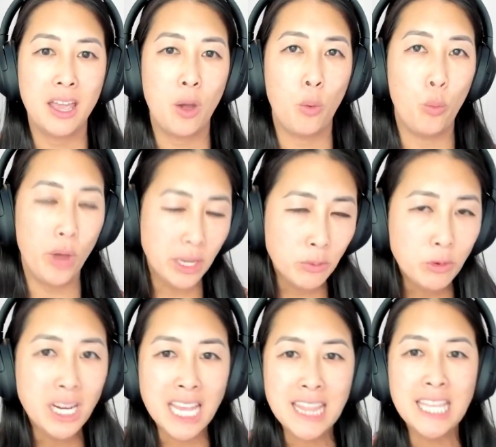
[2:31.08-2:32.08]
When we're
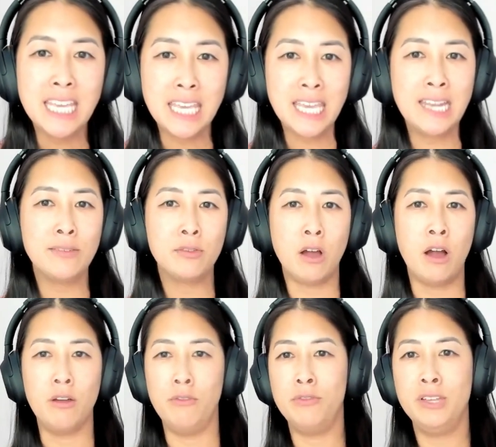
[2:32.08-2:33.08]
in the heat of
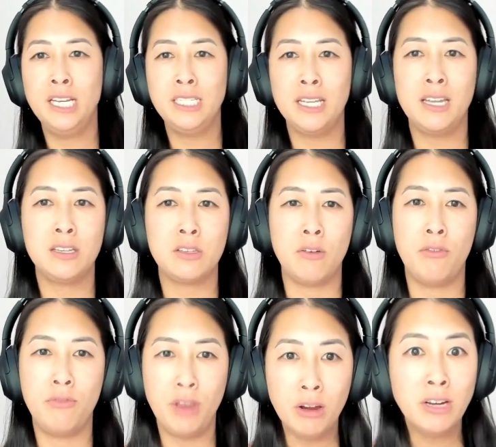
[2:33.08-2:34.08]
conflict, it is
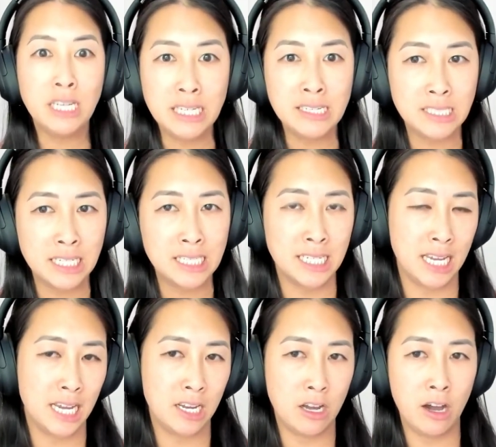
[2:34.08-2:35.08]
very easy to
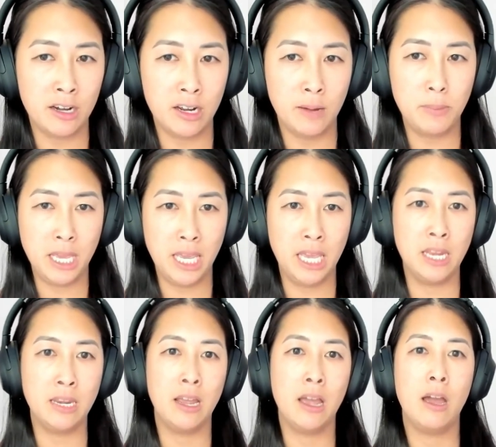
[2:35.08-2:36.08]
get caught up
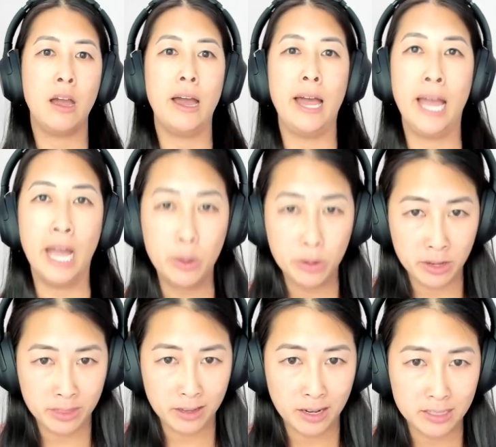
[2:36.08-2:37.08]
in our
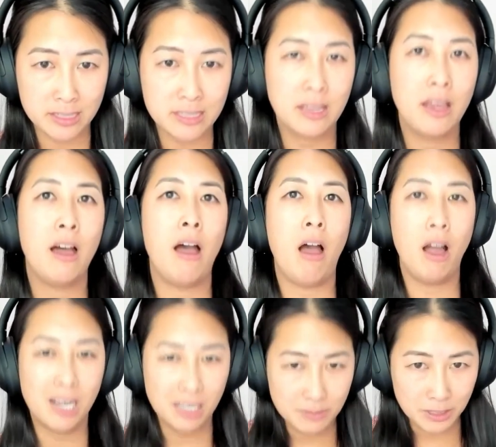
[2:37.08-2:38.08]
thoughts,
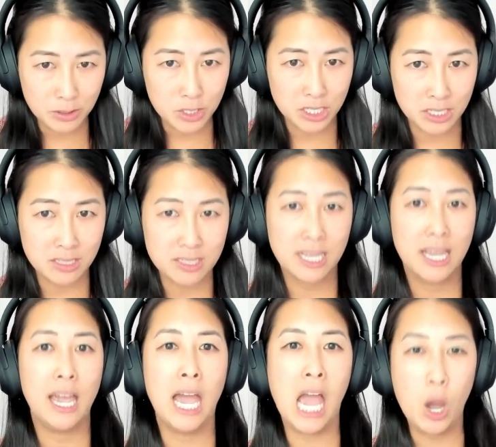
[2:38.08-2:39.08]
our emotions,
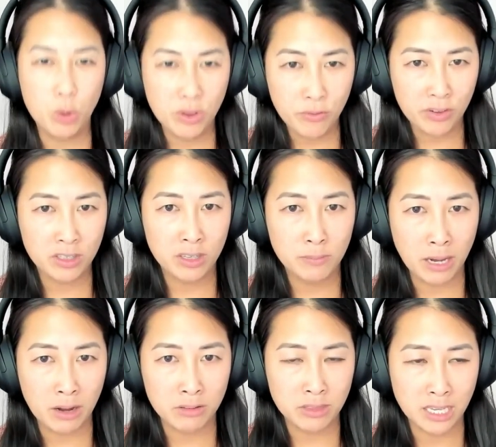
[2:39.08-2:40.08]
how we feel
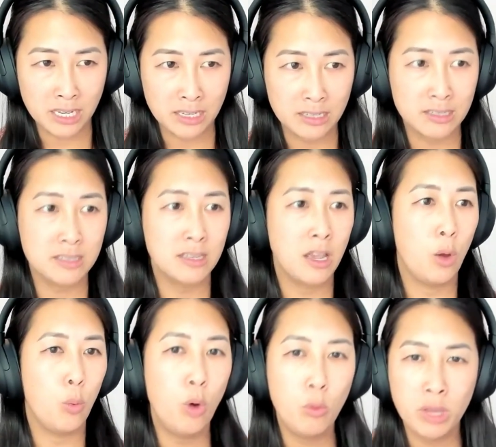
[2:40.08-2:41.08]
about things,
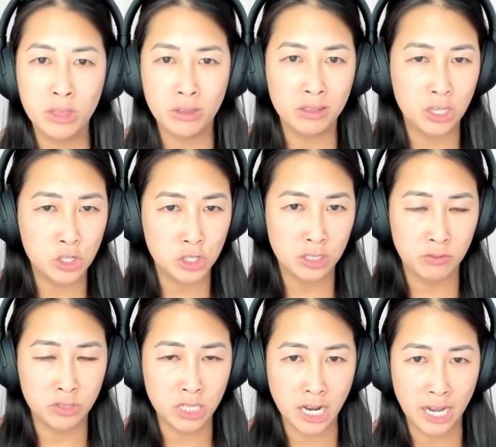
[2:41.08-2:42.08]
what we thought they should
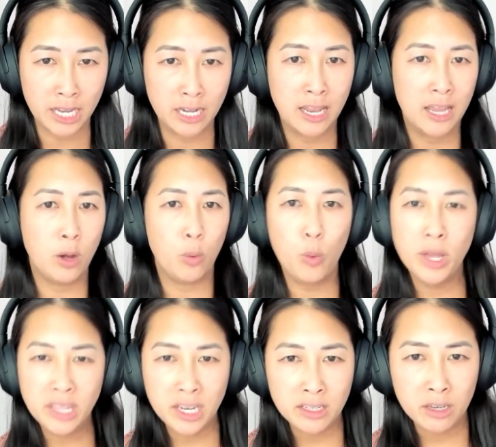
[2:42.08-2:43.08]
have done,
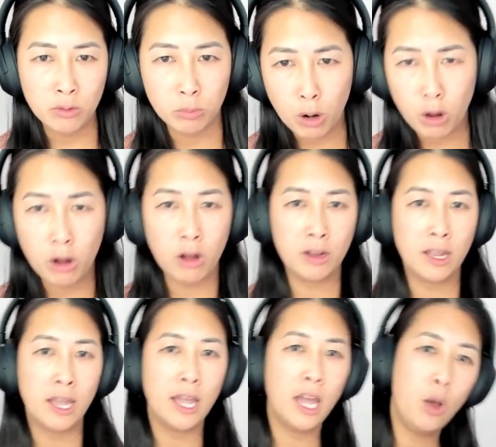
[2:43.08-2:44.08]
what they did wrong,
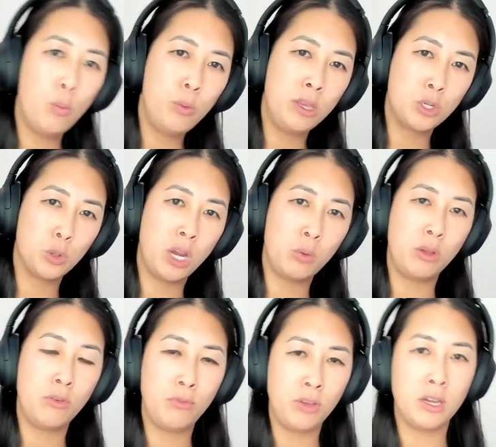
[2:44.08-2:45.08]
how betrayed we
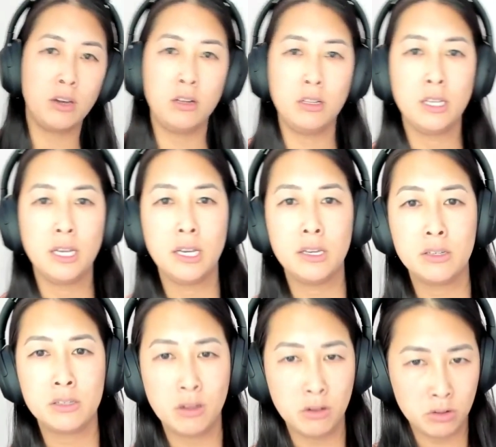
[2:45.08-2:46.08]
feel,
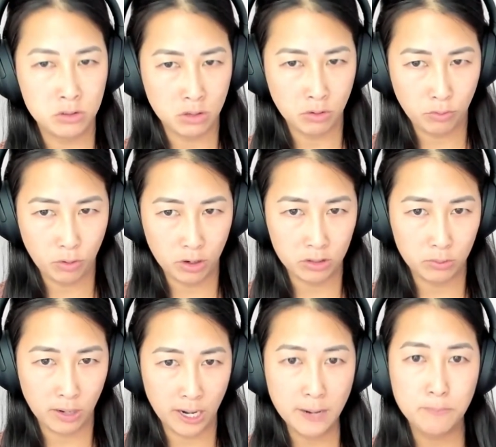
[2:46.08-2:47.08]
so on and so forth,
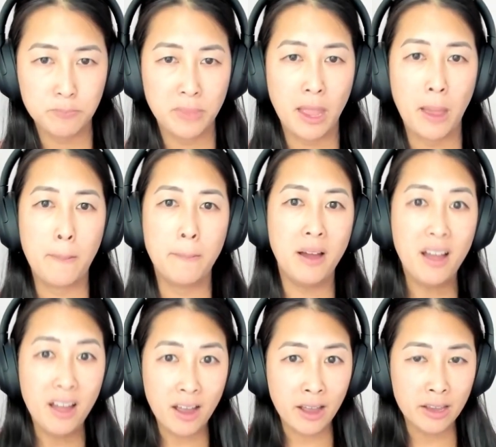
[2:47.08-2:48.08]
right?
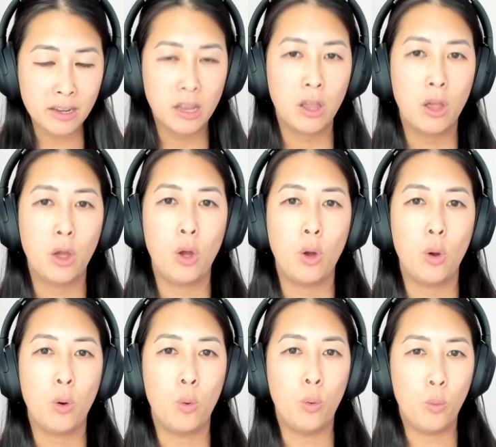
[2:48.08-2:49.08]
But
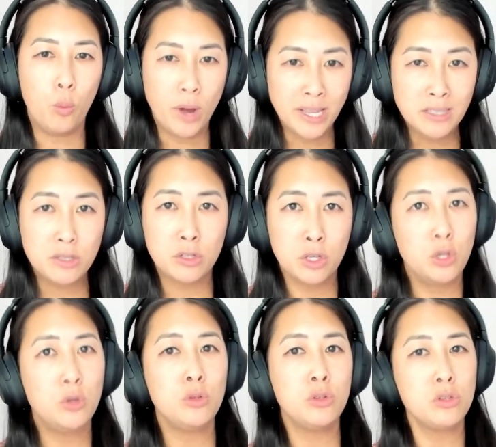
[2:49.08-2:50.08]
once
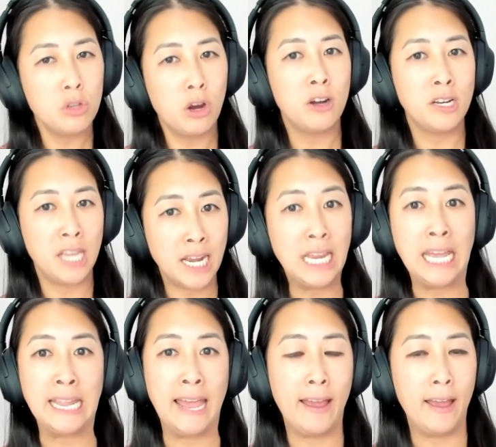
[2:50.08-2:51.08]
you start getting in
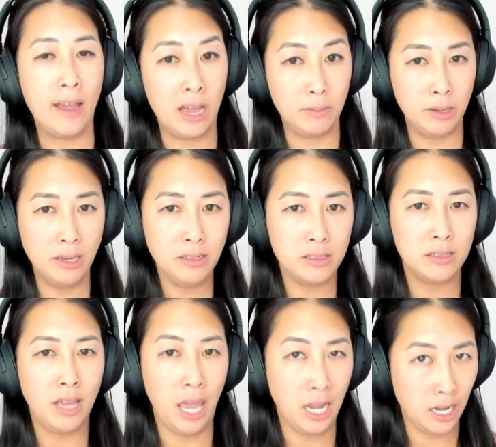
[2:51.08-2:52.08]
the habit,
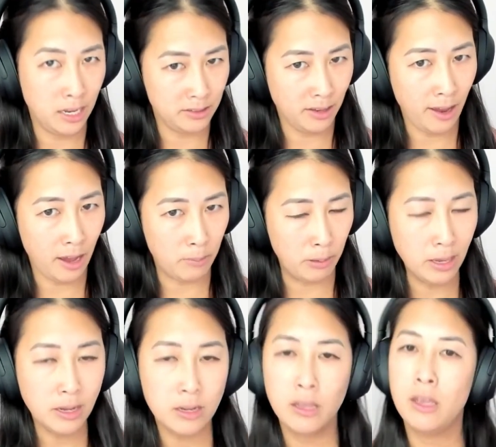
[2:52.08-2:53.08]
and it is a
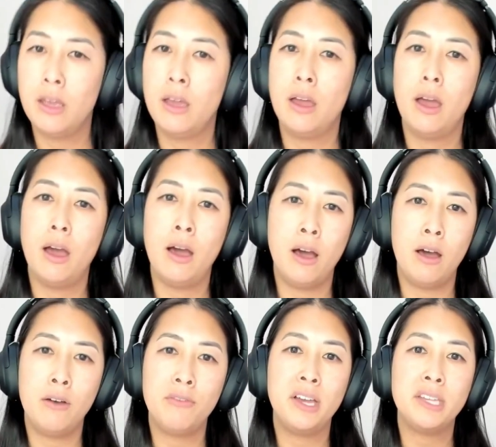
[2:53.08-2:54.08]
habit,
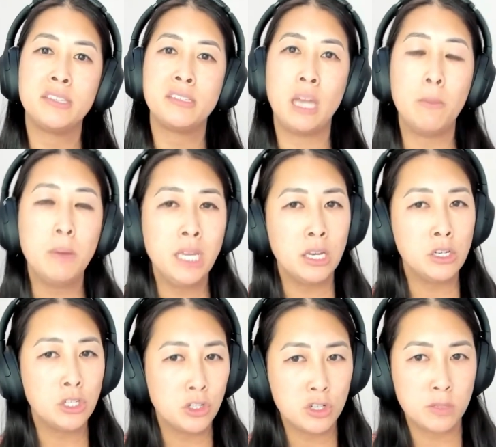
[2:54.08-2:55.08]
of stepping
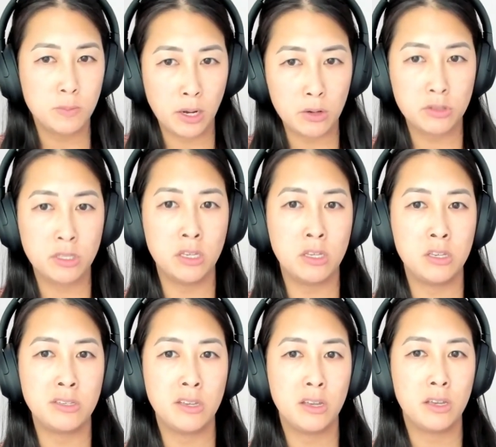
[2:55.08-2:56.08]
into your
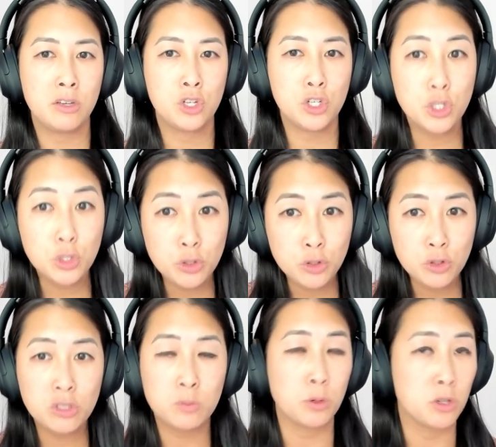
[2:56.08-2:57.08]
spouse's
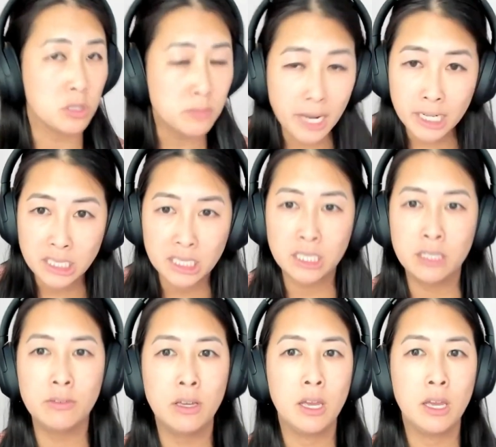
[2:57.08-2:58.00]
shoes, perspective,